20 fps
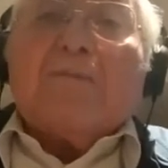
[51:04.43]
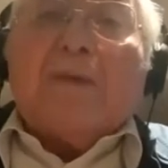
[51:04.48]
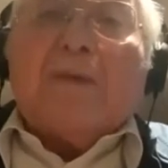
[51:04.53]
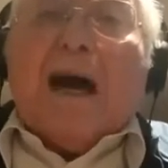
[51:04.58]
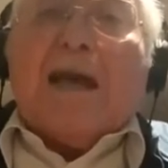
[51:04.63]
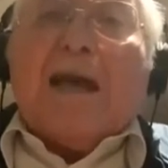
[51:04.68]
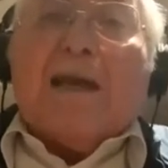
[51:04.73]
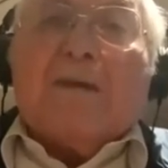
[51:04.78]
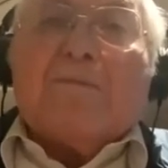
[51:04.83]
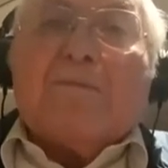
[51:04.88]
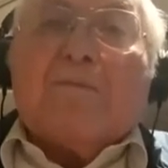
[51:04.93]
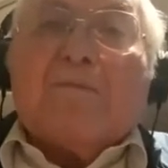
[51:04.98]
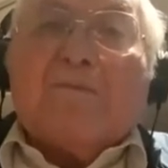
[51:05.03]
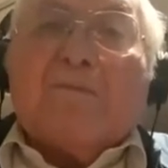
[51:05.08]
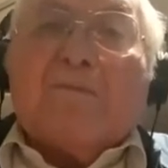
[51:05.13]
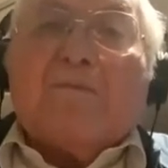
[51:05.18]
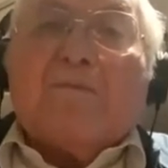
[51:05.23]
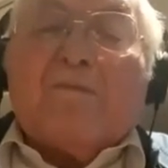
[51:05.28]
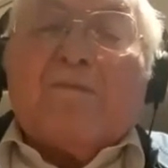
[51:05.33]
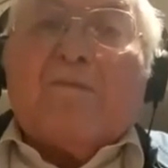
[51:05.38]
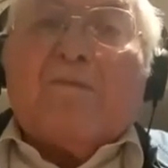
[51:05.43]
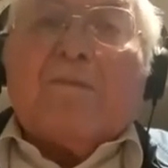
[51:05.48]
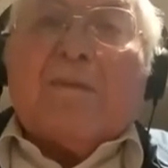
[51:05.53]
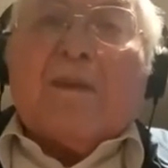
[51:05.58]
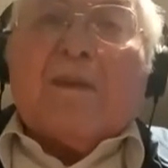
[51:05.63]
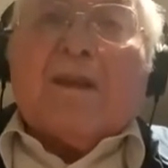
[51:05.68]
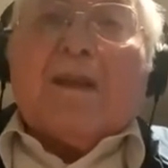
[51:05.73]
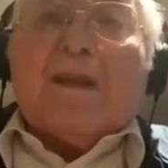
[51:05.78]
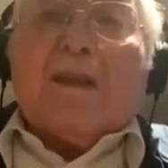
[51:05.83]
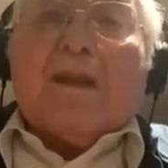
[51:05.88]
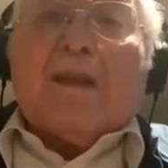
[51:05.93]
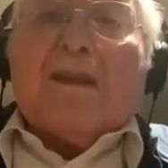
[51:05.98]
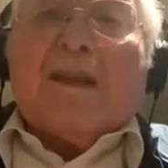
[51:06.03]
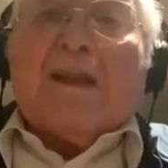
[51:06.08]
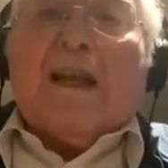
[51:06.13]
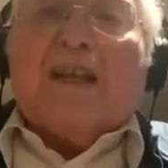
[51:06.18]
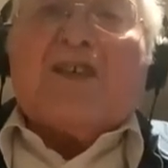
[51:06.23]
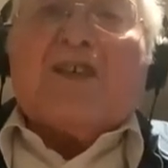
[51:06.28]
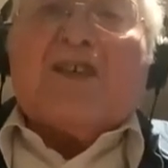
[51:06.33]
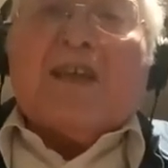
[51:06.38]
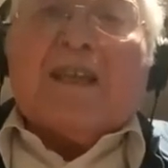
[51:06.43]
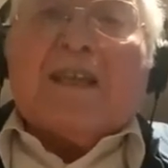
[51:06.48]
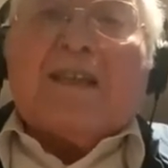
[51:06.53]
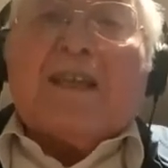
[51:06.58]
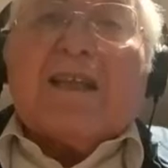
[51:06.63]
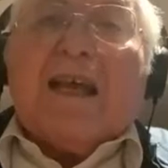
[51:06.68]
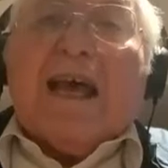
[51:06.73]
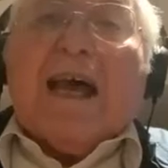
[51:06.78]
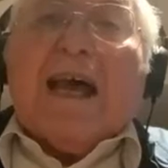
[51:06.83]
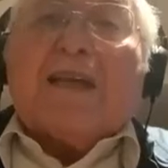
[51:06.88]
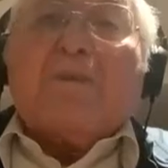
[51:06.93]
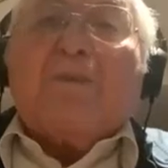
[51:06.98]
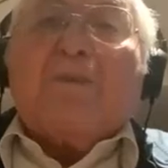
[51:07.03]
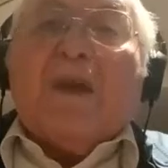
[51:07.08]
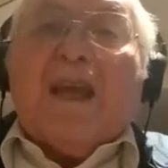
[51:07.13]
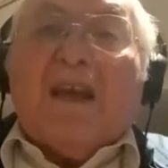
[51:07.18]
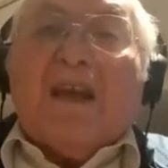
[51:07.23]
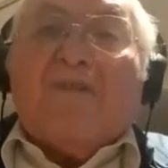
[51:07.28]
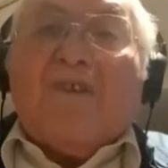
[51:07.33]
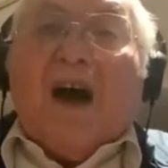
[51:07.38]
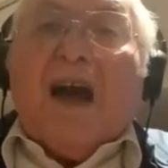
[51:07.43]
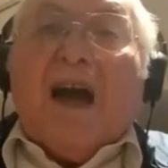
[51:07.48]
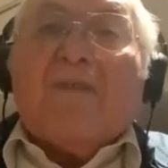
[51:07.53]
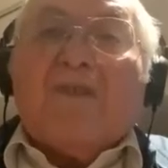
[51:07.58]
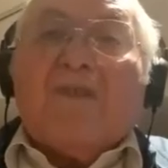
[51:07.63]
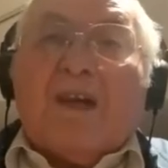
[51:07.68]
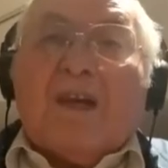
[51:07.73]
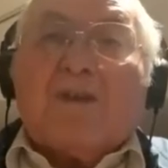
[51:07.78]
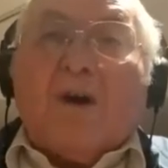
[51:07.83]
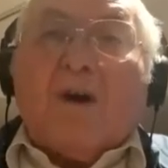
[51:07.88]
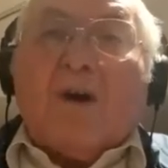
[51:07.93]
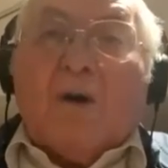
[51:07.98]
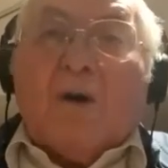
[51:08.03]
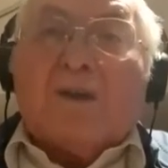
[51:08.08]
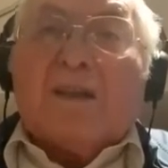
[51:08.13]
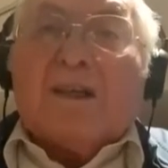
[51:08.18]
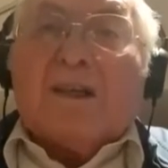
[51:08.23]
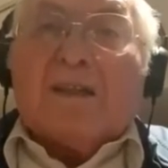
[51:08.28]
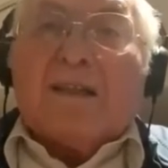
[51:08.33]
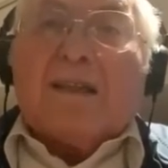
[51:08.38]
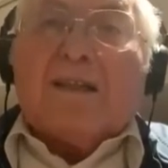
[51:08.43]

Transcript: am listed as being 5 years older.